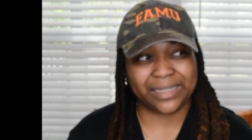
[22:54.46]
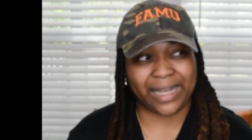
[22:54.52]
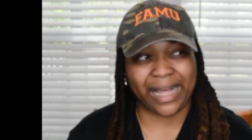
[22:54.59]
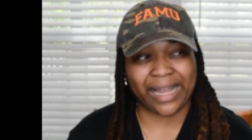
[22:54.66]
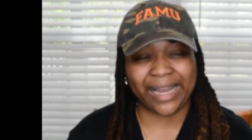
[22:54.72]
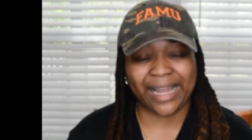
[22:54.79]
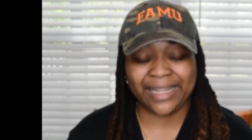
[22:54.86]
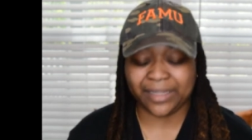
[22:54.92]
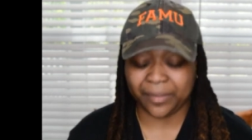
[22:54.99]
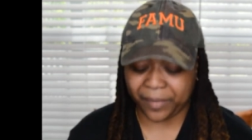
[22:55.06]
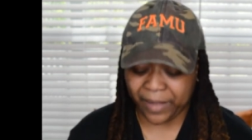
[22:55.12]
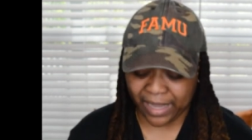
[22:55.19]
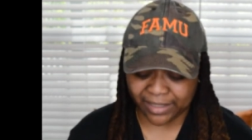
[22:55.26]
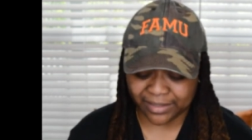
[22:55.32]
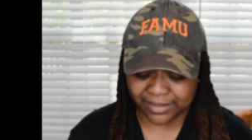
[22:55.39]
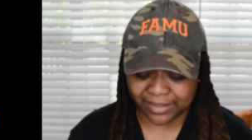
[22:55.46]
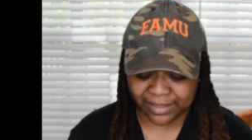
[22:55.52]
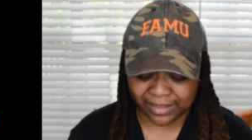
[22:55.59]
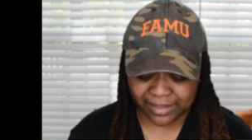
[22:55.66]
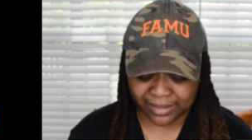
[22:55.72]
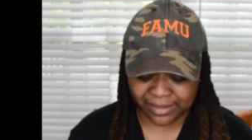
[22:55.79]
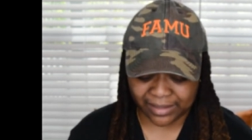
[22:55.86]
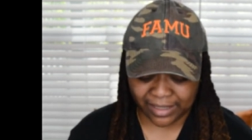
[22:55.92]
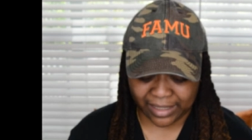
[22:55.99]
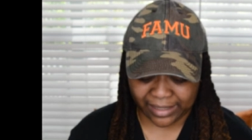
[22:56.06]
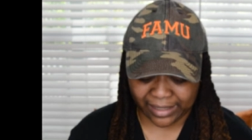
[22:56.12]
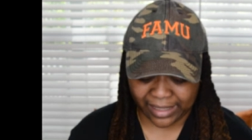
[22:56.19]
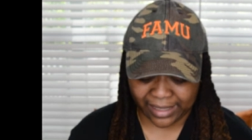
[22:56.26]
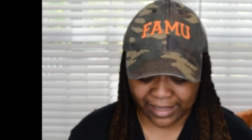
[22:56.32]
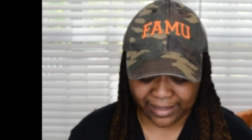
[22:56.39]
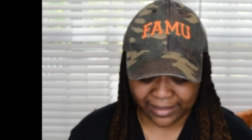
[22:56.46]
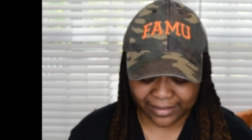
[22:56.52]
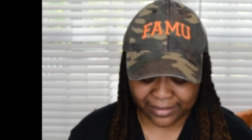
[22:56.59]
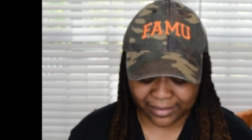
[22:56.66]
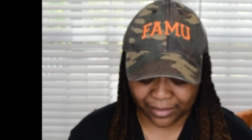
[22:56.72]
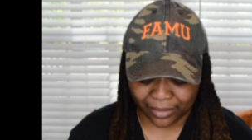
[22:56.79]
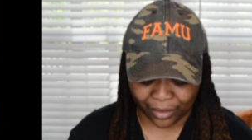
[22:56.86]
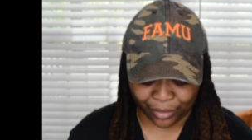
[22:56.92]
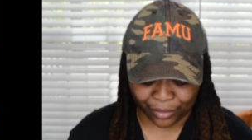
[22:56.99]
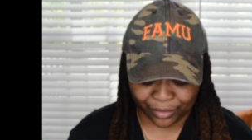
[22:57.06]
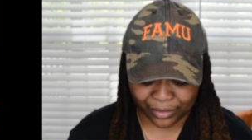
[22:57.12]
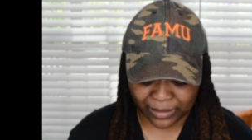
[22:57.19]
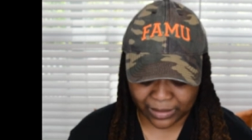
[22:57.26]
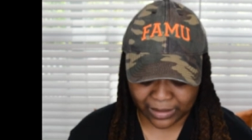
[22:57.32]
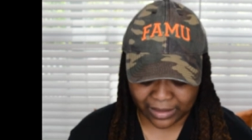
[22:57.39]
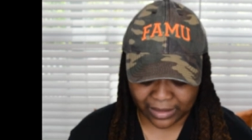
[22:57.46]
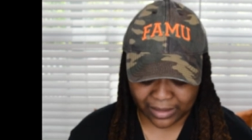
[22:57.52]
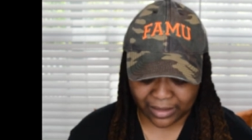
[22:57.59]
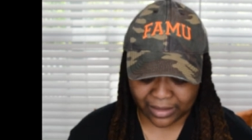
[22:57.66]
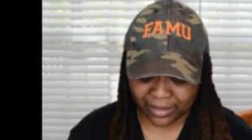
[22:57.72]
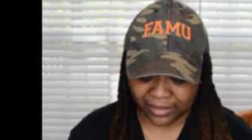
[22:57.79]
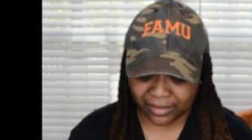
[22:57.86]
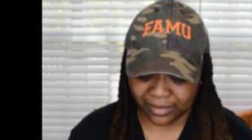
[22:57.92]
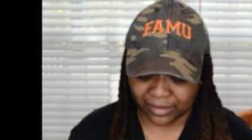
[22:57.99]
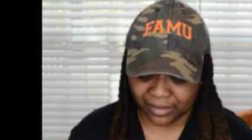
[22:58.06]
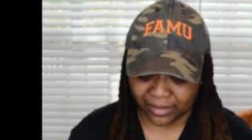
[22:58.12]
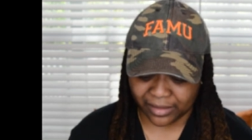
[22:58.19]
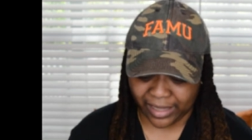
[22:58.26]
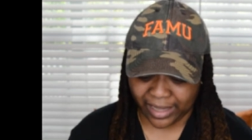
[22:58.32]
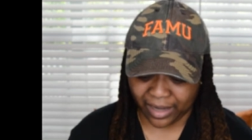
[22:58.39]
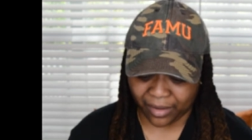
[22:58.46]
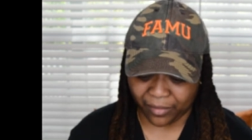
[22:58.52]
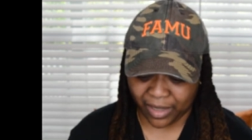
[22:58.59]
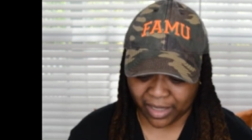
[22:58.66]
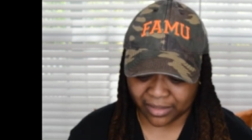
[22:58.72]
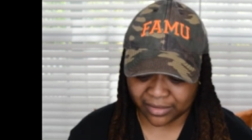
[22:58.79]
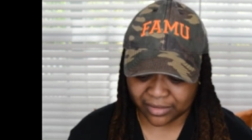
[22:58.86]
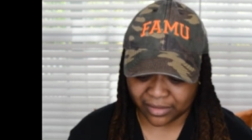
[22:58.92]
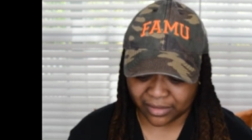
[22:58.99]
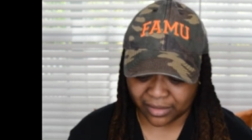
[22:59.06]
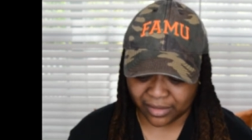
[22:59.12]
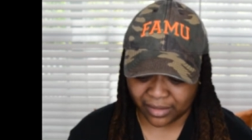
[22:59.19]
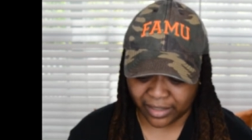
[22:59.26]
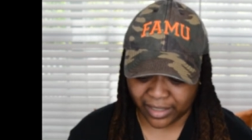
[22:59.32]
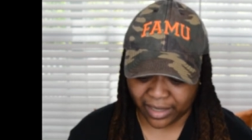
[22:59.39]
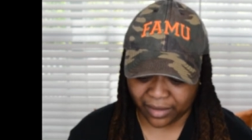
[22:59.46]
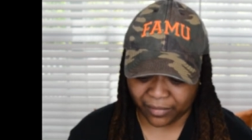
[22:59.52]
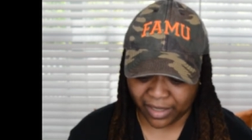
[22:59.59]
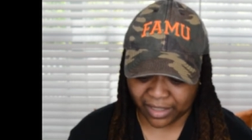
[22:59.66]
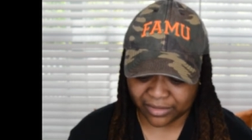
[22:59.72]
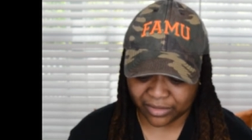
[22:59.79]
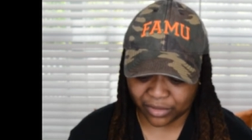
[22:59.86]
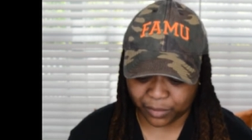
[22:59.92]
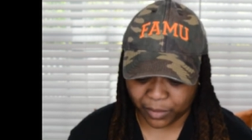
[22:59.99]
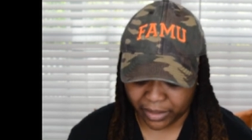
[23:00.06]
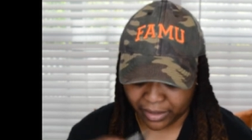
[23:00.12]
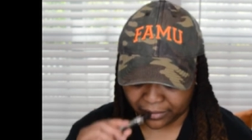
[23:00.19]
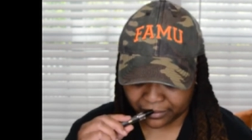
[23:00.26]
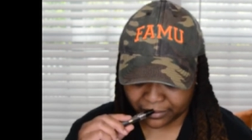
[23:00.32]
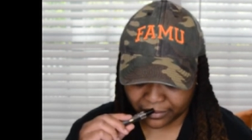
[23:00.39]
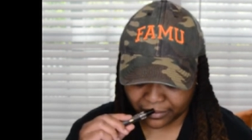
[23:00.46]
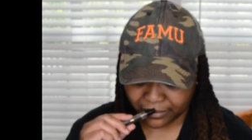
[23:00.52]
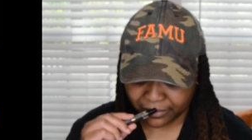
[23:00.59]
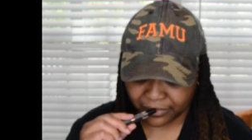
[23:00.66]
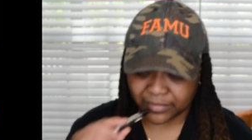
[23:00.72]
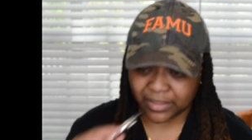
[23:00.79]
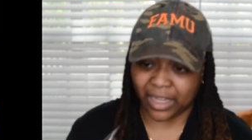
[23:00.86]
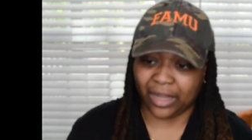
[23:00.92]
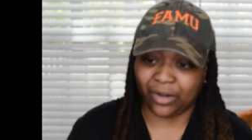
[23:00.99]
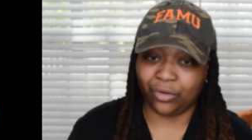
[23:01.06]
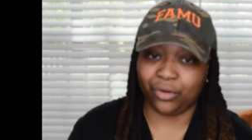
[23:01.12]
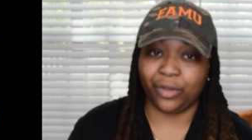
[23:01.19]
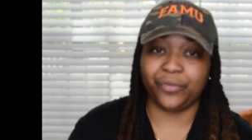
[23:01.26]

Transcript: like the packaging. I like, the atomizers, but I don't know